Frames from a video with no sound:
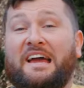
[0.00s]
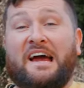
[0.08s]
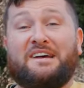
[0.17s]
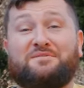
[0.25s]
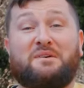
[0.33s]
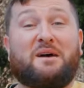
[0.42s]
Hey
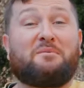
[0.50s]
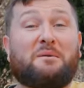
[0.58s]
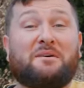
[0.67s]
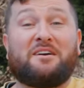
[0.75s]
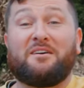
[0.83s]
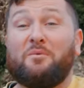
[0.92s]
guys, Ryan
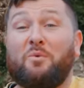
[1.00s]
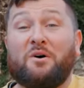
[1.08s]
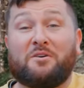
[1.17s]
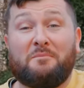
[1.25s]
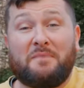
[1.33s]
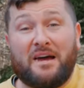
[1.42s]
Webber here and
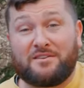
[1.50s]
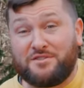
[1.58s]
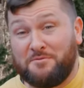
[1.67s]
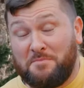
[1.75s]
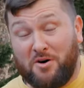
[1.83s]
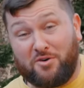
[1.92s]
welcome back
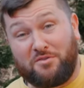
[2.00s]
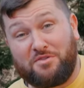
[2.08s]
to part